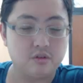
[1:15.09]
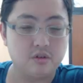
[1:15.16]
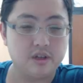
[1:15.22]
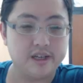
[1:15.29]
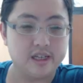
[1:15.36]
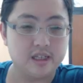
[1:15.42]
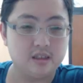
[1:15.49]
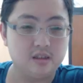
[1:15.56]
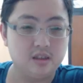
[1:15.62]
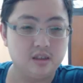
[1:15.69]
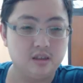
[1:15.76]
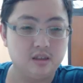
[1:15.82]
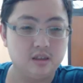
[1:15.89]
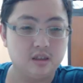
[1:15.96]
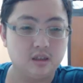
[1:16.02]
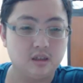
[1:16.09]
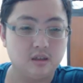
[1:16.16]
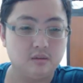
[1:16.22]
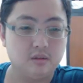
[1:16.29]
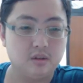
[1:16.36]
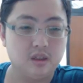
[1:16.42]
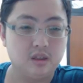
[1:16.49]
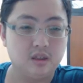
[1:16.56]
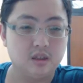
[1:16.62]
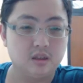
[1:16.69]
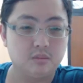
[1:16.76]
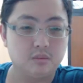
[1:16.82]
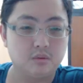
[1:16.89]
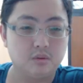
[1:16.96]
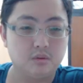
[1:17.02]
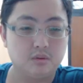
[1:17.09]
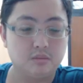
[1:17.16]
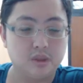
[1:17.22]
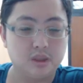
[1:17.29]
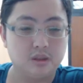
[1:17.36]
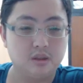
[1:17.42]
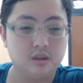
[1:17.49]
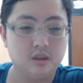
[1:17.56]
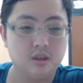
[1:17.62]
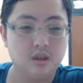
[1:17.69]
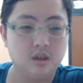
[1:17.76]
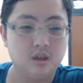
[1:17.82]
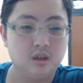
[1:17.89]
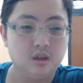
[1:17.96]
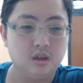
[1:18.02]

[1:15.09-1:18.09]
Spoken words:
forecasting, and linear programming.